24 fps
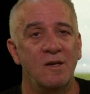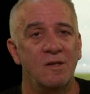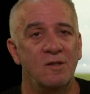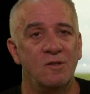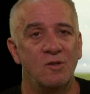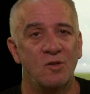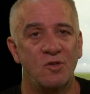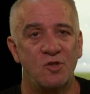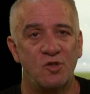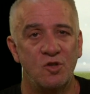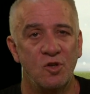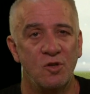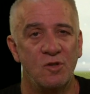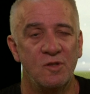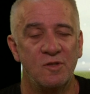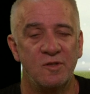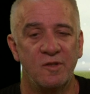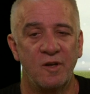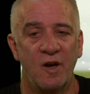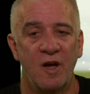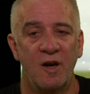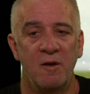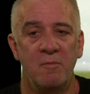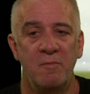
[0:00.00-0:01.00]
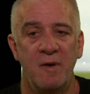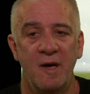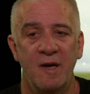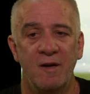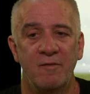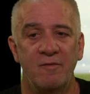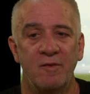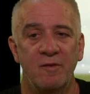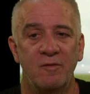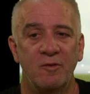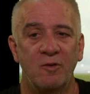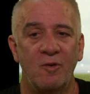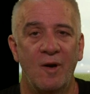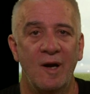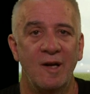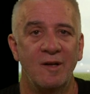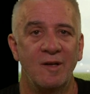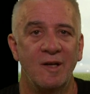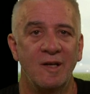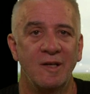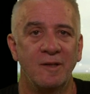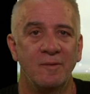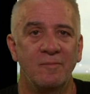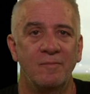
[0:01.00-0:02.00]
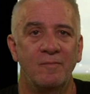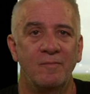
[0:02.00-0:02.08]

your students are going to benefit greatly.